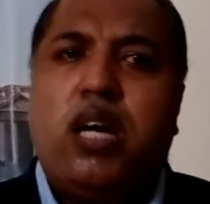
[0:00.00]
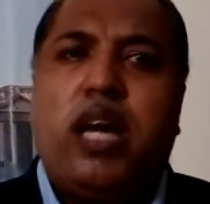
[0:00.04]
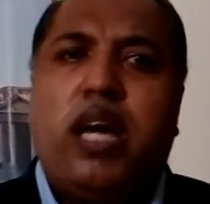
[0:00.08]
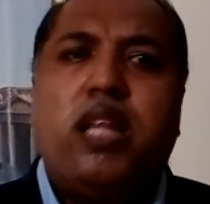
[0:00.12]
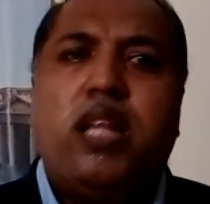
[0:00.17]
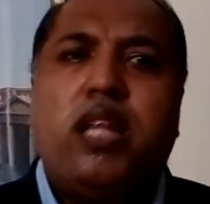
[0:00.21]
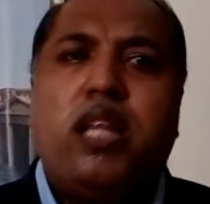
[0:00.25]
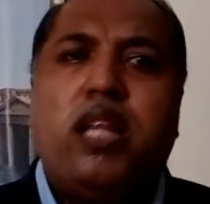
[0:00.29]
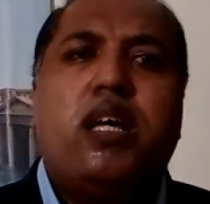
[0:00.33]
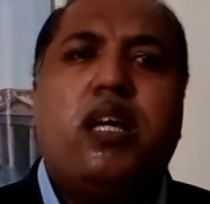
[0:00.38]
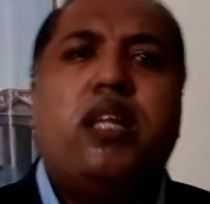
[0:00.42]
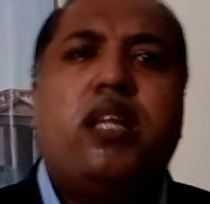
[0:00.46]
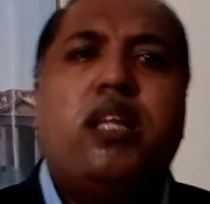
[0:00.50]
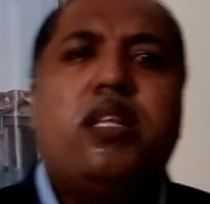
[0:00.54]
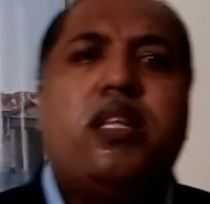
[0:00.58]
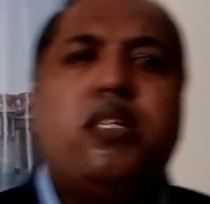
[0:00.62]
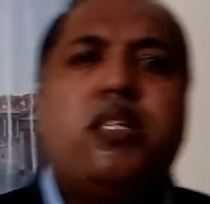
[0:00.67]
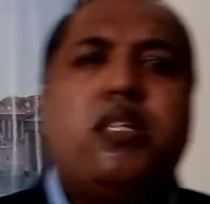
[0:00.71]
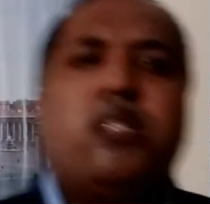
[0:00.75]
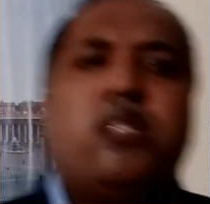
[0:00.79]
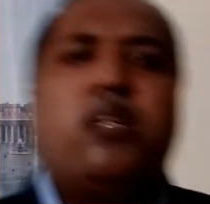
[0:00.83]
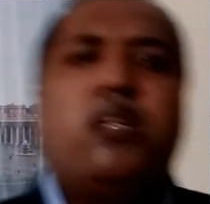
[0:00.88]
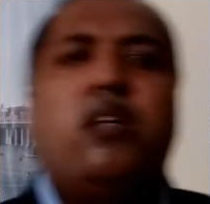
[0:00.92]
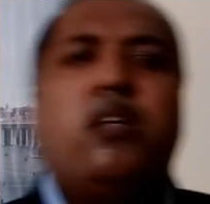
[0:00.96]
in
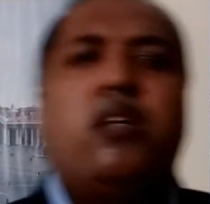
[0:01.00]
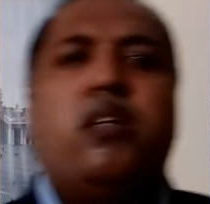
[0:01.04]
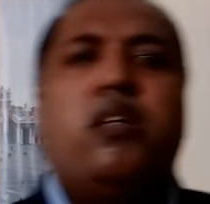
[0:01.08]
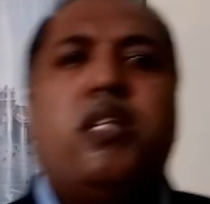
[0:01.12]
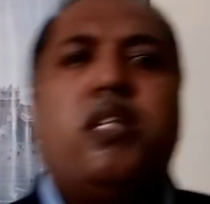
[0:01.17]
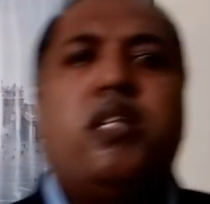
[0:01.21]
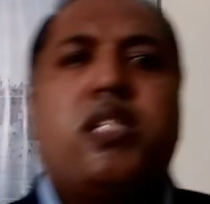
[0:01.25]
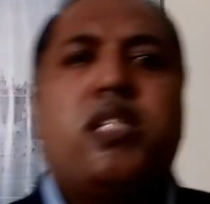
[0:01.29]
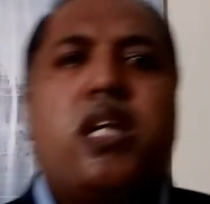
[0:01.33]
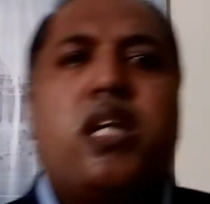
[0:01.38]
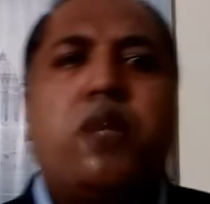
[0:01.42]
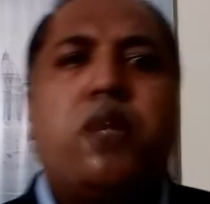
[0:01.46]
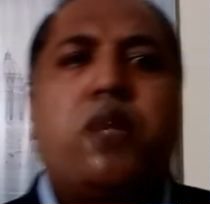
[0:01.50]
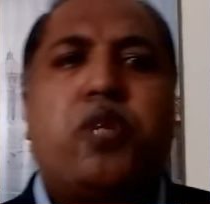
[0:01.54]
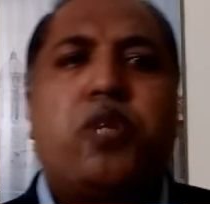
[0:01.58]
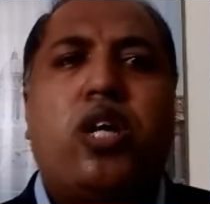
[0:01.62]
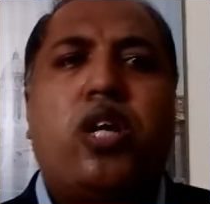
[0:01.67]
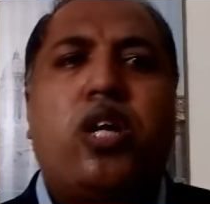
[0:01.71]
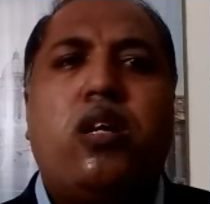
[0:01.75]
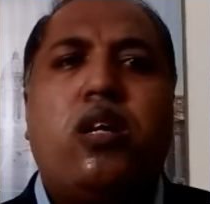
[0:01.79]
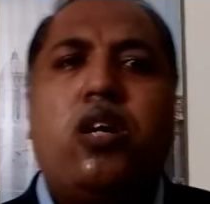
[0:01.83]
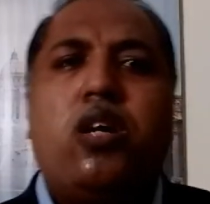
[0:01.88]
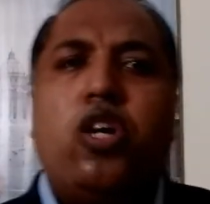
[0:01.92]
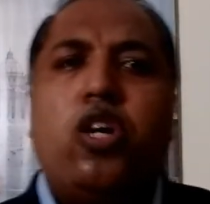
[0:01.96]
this
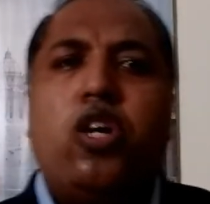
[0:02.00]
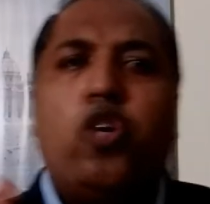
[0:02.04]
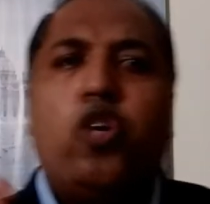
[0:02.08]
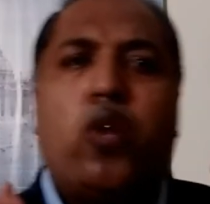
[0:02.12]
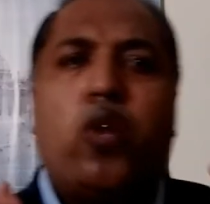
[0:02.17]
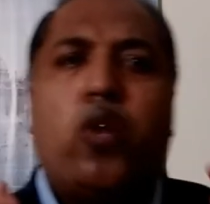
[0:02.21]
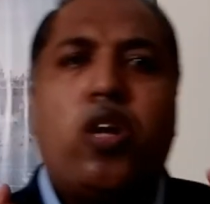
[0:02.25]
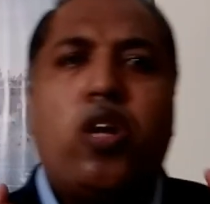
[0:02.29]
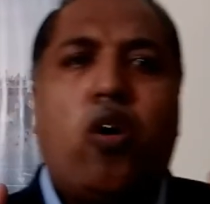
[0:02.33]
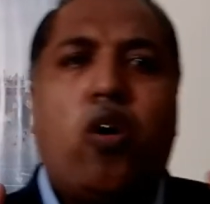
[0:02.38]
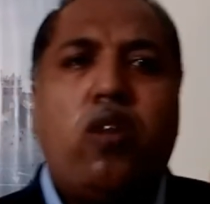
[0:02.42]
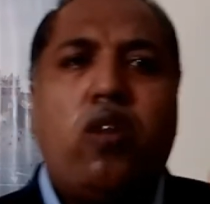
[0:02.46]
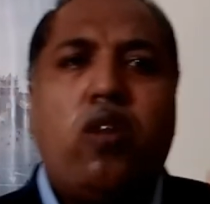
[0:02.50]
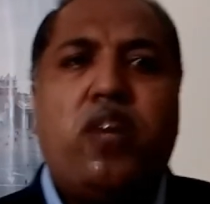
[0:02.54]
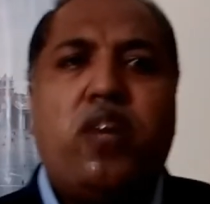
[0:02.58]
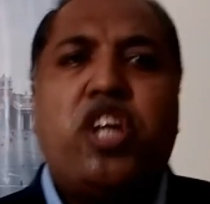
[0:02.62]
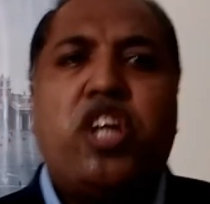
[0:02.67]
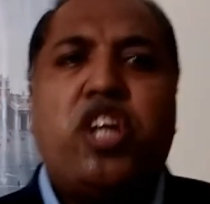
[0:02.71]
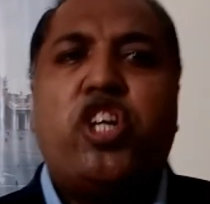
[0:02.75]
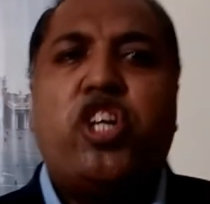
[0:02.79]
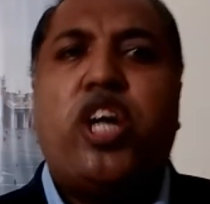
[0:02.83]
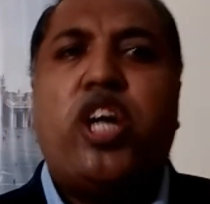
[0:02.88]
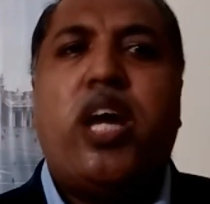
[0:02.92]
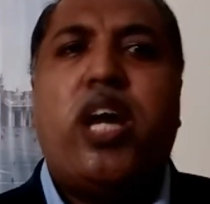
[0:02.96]
description. You can
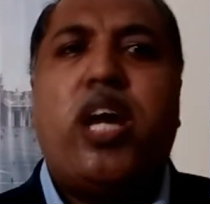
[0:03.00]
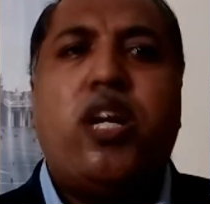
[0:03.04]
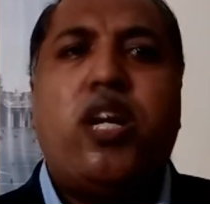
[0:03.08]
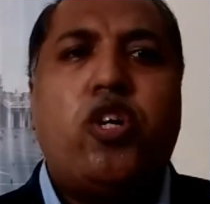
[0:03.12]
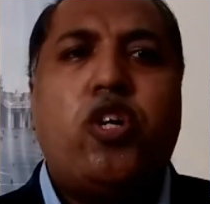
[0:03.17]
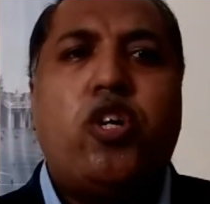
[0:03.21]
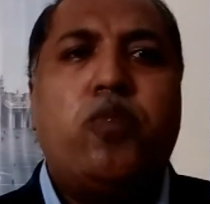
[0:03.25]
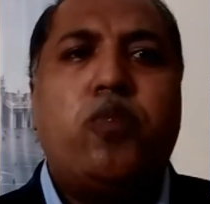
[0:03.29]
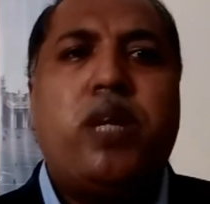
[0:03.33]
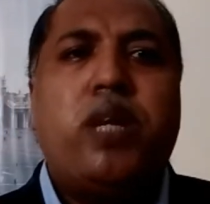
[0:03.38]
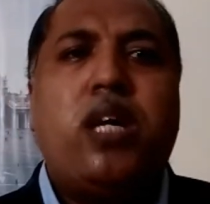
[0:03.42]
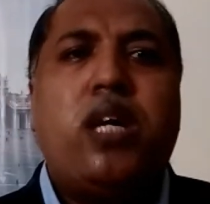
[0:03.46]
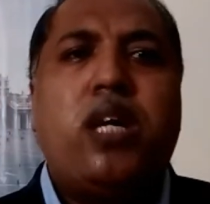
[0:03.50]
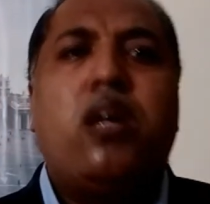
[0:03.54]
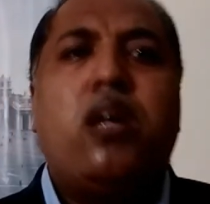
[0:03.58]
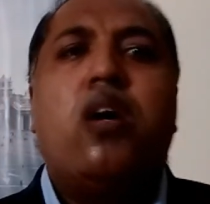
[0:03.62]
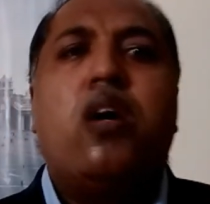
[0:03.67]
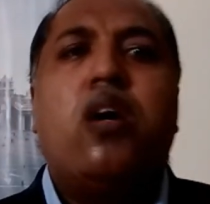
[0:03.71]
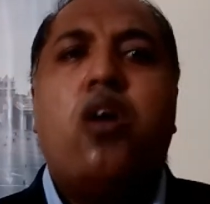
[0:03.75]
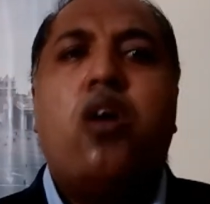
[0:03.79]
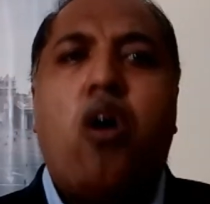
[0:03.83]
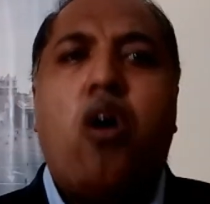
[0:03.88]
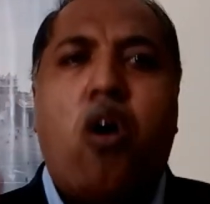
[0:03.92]
always share it to me.